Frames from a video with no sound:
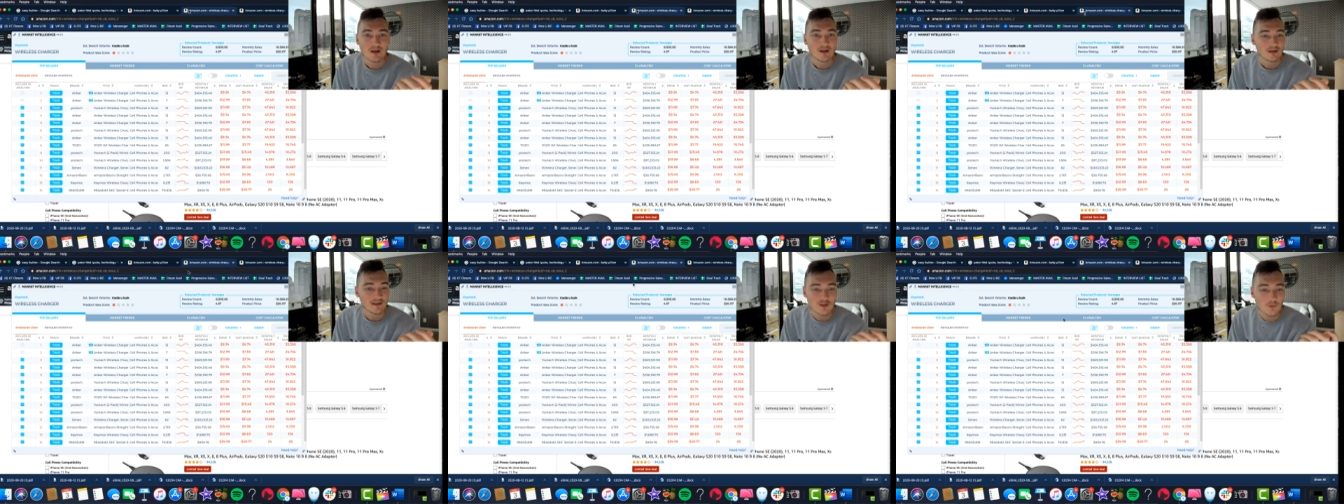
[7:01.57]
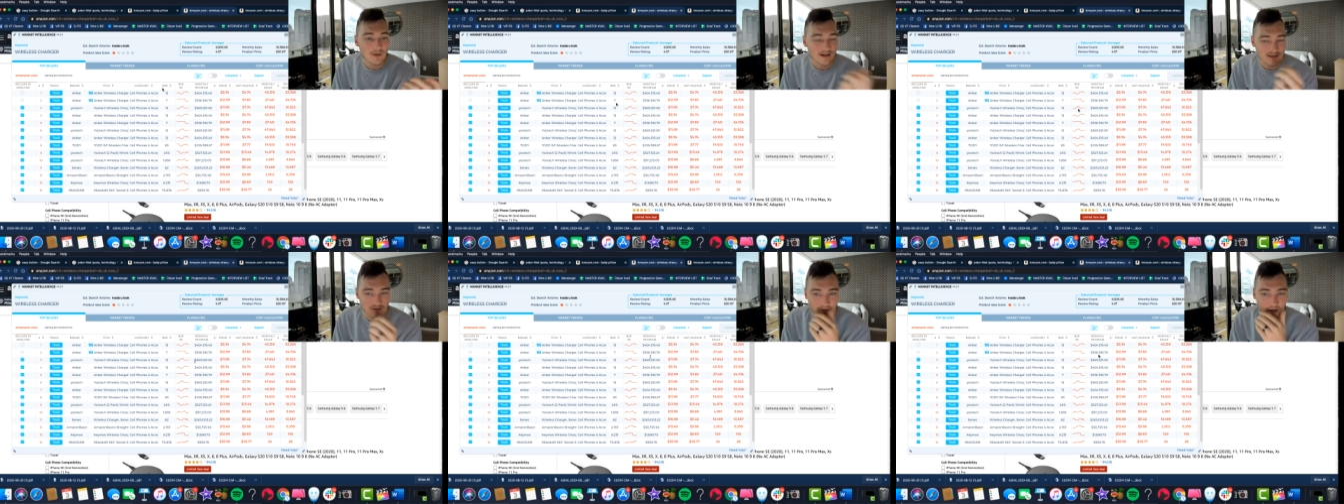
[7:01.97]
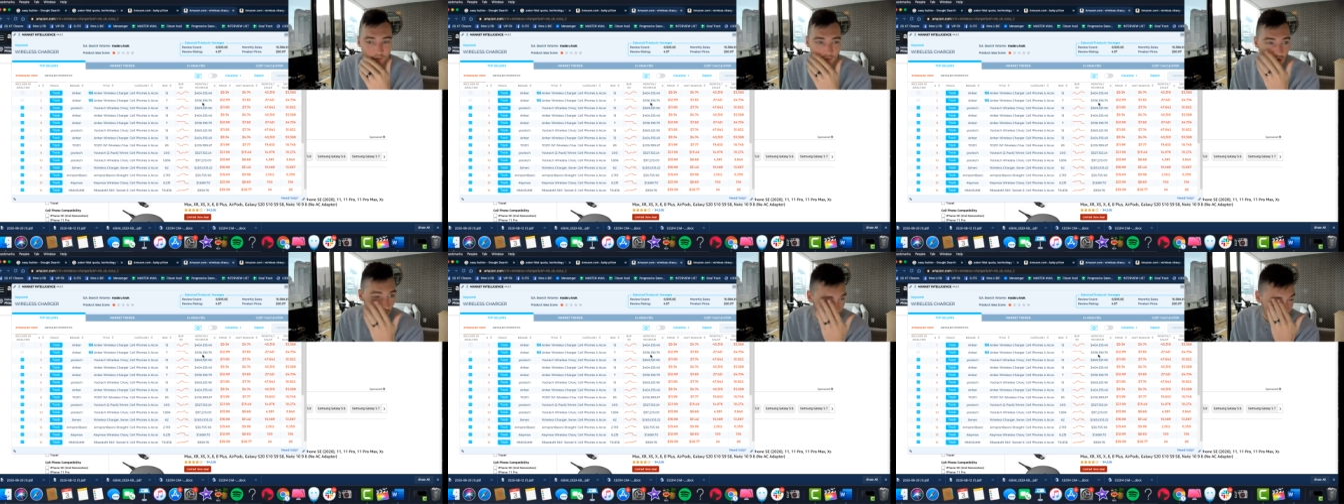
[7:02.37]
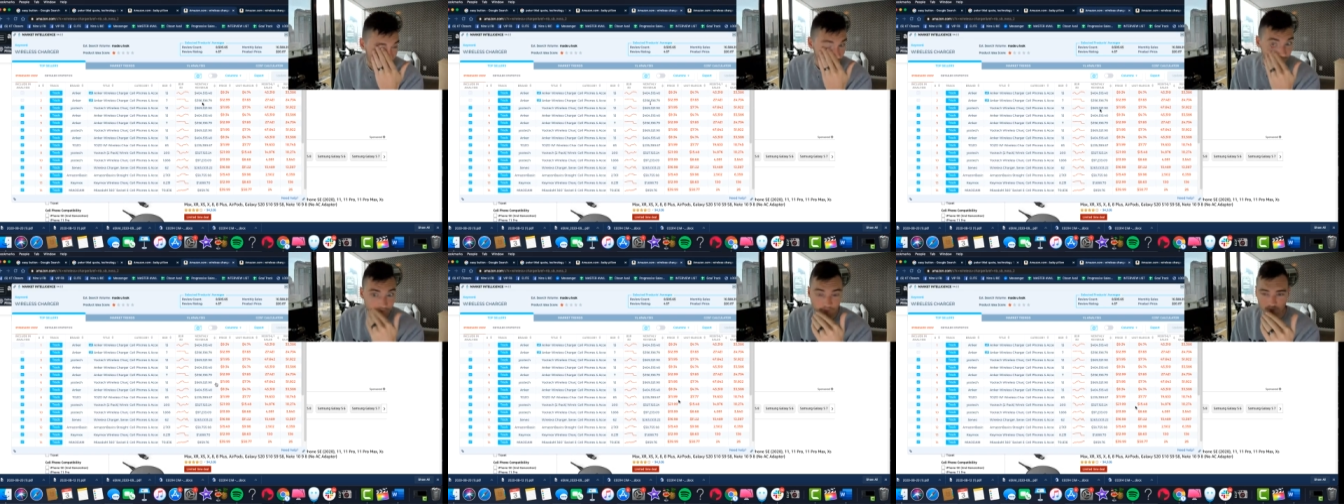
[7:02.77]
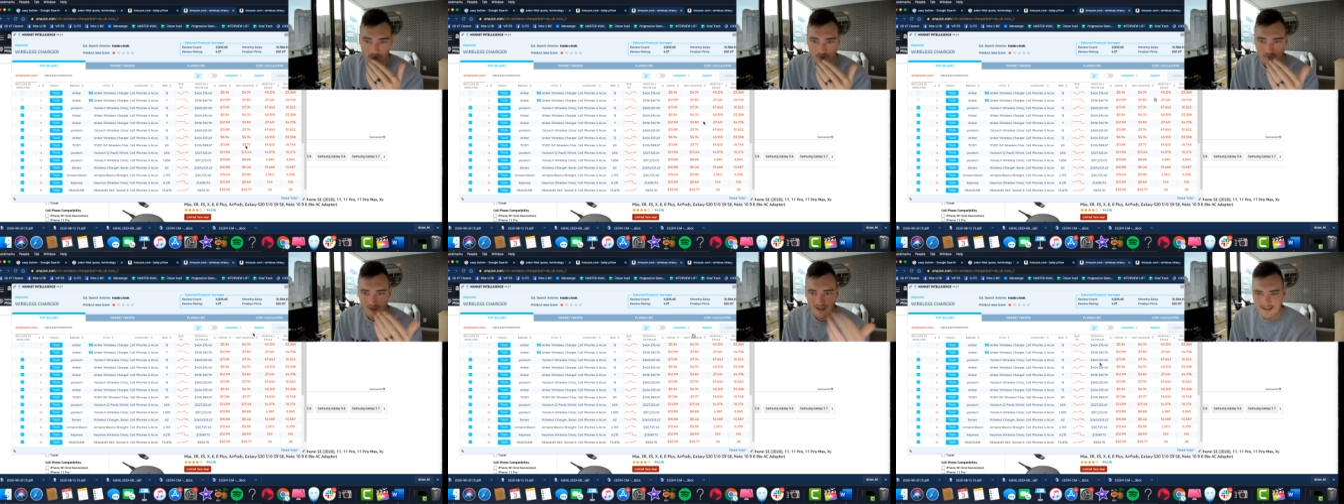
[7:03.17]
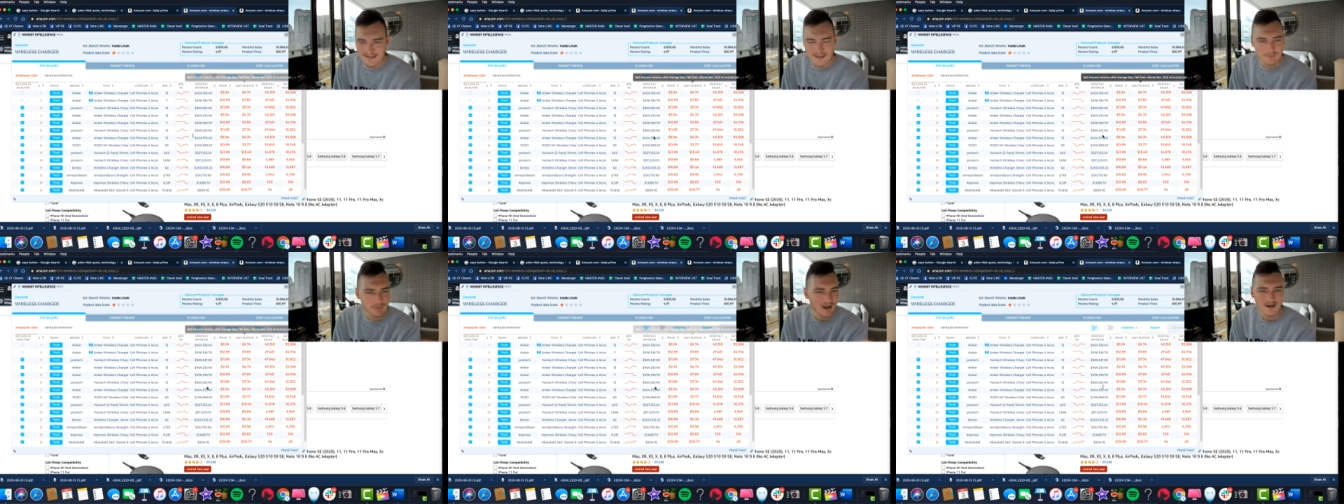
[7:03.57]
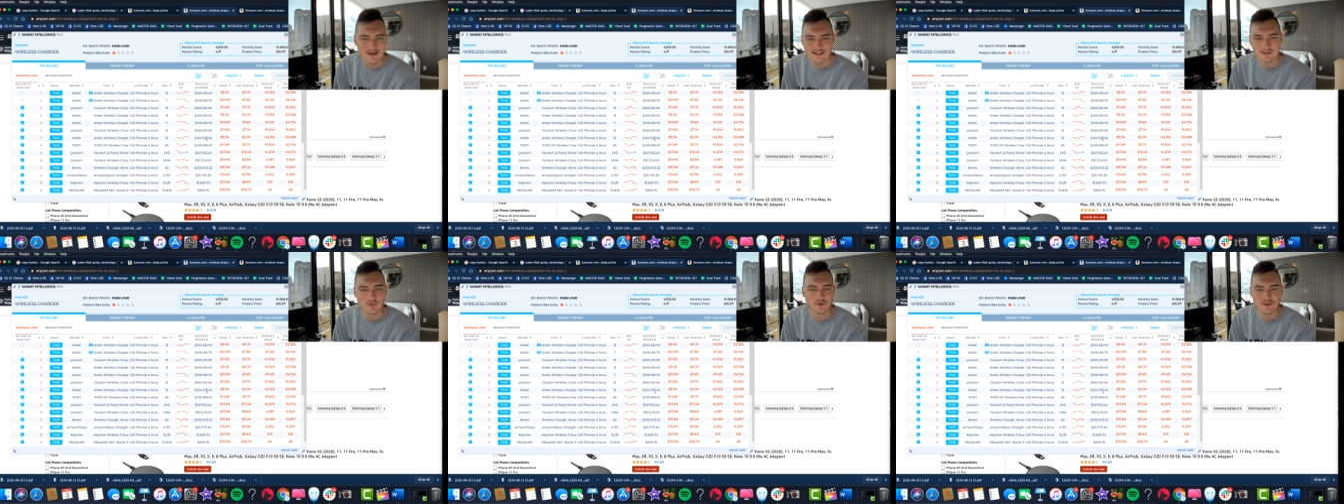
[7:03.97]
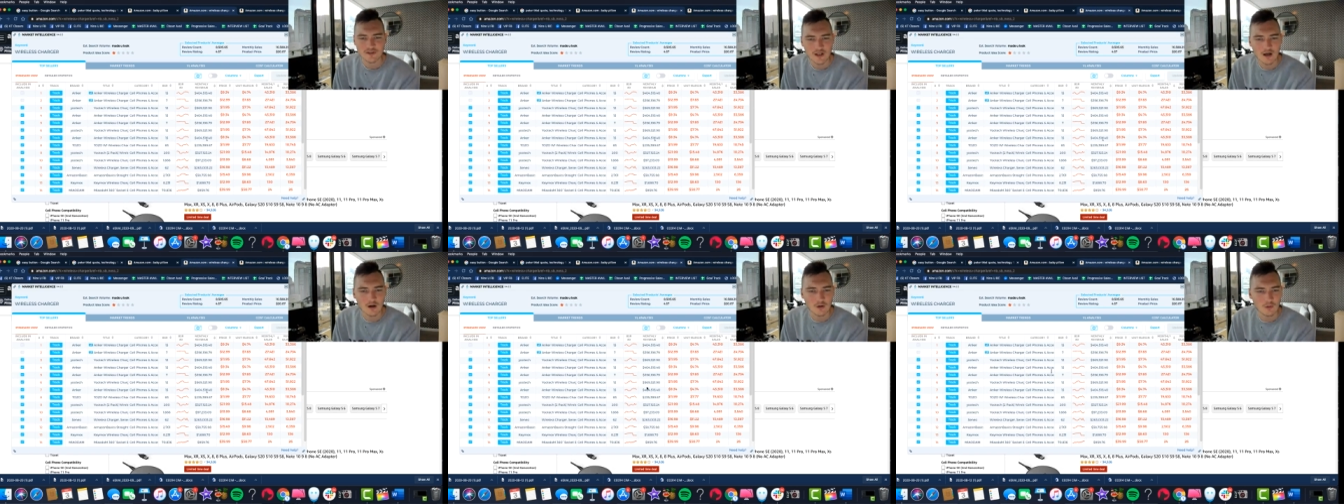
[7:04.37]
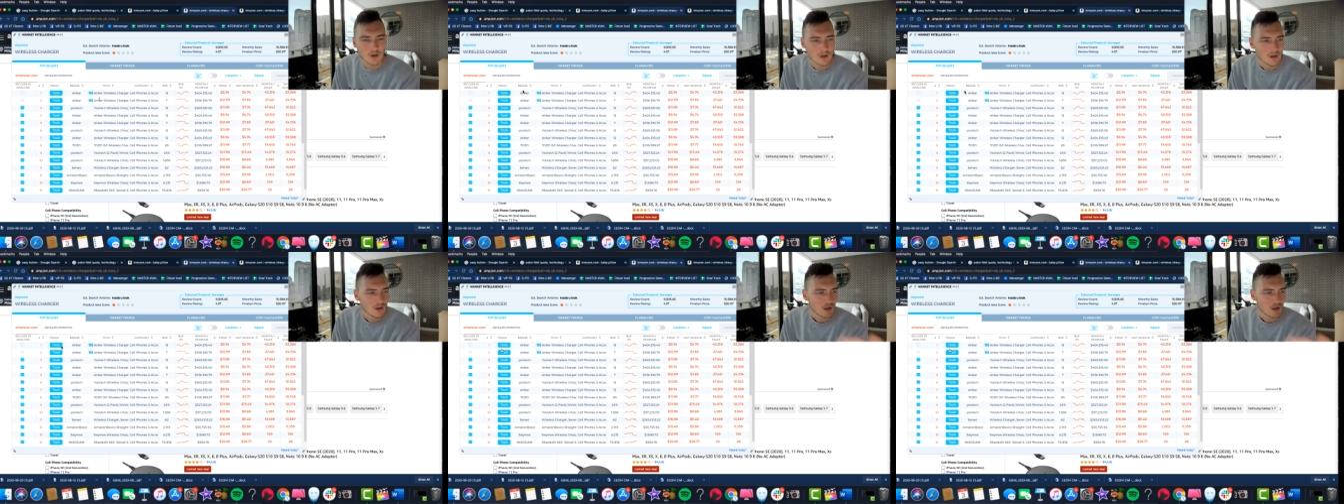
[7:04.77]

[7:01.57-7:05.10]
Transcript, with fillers: let's go back to the viral launch. It's impossible to know,